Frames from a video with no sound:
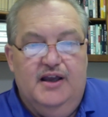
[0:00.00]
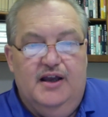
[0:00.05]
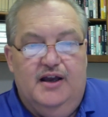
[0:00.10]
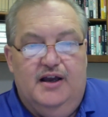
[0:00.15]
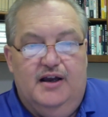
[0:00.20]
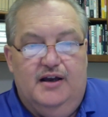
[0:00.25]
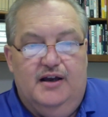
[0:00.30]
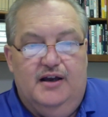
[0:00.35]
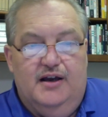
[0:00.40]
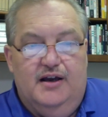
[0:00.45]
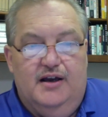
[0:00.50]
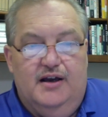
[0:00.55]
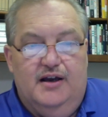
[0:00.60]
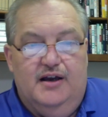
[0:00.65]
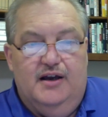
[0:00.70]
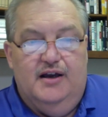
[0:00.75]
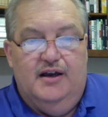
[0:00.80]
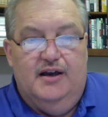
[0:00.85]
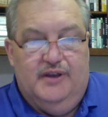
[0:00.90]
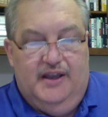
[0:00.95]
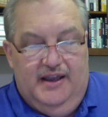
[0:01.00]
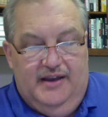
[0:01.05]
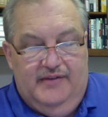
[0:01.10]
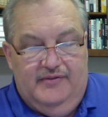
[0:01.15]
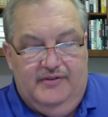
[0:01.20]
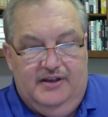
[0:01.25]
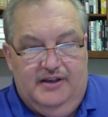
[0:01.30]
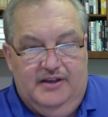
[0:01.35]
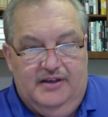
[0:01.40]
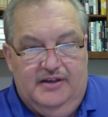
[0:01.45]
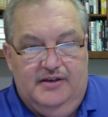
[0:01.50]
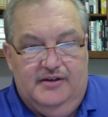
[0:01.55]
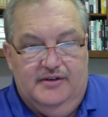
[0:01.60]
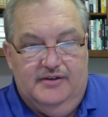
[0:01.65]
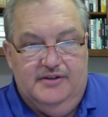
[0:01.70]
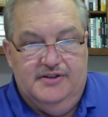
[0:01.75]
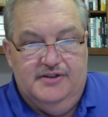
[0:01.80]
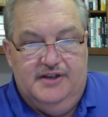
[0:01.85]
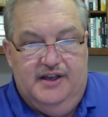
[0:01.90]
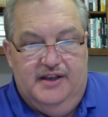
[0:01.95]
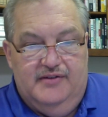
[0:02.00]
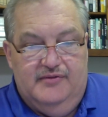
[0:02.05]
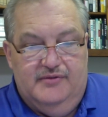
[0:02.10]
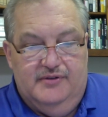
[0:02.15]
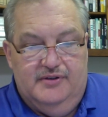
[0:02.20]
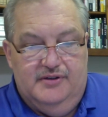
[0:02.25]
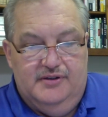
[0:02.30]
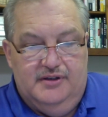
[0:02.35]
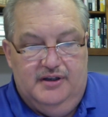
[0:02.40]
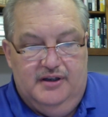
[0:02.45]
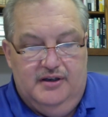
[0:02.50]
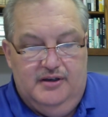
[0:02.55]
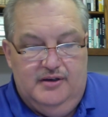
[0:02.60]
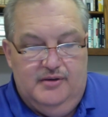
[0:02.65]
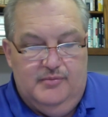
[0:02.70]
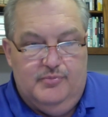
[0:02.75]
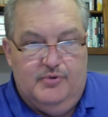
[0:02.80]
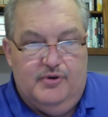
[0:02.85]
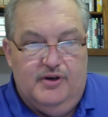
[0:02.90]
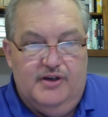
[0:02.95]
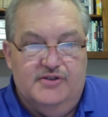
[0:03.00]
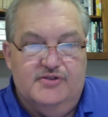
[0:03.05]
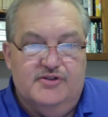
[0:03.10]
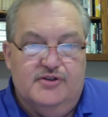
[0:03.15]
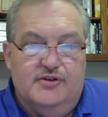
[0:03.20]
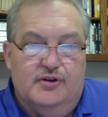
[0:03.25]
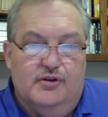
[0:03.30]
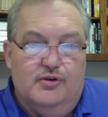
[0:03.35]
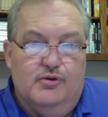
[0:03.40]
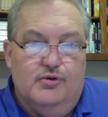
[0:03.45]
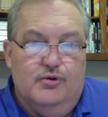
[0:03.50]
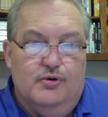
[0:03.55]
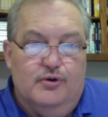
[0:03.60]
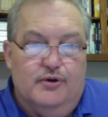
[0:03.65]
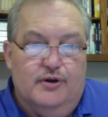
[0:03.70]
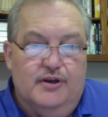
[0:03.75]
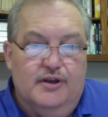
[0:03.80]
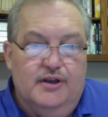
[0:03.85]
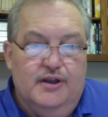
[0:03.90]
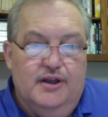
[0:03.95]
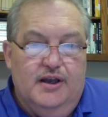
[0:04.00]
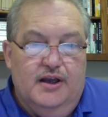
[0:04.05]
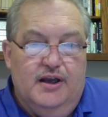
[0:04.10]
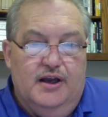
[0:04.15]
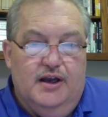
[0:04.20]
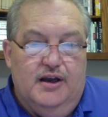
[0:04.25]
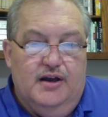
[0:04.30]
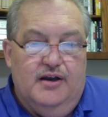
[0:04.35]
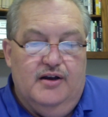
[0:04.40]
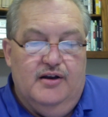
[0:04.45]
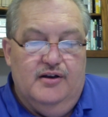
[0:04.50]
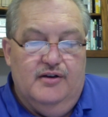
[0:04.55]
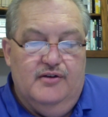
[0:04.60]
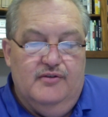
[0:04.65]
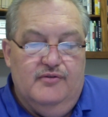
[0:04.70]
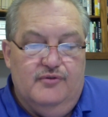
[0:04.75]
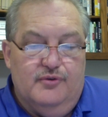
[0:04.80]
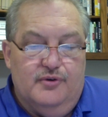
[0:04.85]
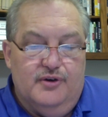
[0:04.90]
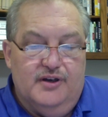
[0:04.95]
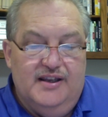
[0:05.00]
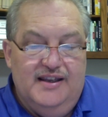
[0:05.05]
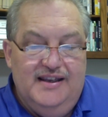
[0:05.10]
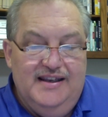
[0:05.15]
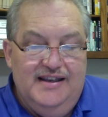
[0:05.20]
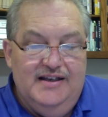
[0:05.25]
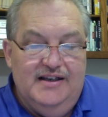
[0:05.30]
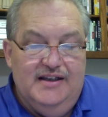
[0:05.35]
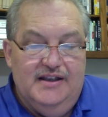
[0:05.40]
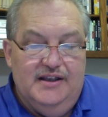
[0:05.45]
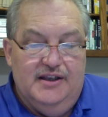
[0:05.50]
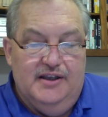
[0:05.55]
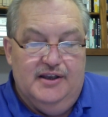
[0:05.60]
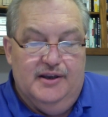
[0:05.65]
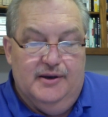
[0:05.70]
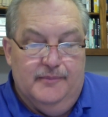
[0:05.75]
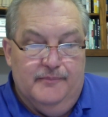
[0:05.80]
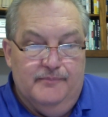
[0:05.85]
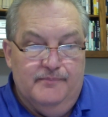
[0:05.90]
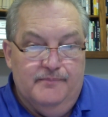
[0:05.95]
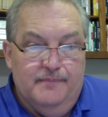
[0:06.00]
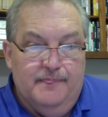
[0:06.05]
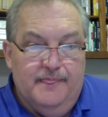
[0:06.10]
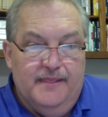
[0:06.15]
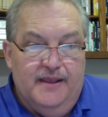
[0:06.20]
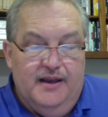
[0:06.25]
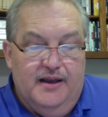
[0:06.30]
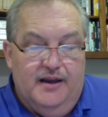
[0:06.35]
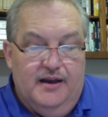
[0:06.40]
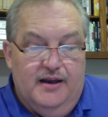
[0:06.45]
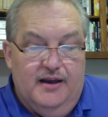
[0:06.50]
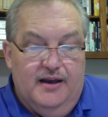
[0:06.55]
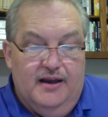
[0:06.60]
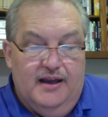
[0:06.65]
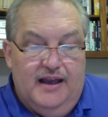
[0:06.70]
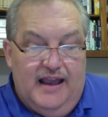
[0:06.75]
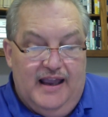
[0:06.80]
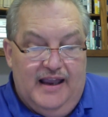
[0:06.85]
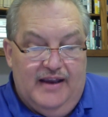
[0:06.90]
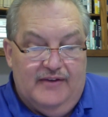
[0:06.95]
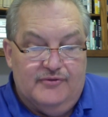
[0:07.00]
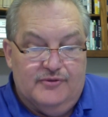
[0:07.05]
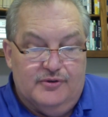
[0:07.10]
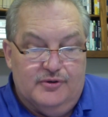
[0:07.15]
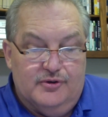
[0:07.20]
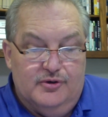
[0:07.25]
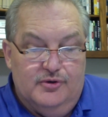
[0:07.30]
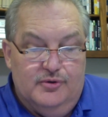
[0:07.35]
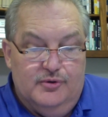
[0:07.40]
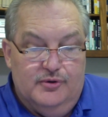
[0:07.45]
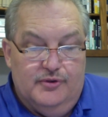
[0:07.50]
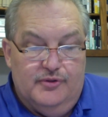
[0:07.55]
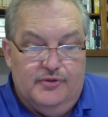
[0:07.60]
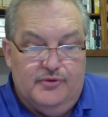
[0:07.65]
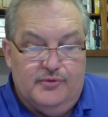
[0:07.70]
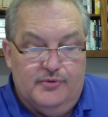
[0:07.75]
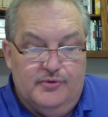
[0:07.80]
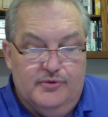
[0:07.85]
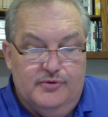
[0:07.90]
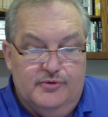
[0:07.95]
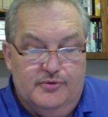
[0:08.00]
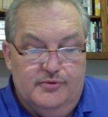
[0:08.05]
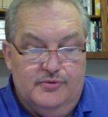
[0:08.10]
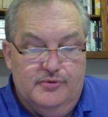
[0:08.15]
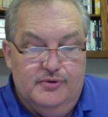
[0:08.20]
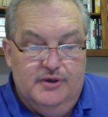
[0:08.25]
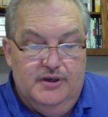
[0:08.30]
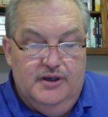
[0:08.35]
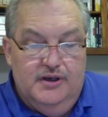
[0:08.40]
And what we have again here is David praising the Lord for healing him after going through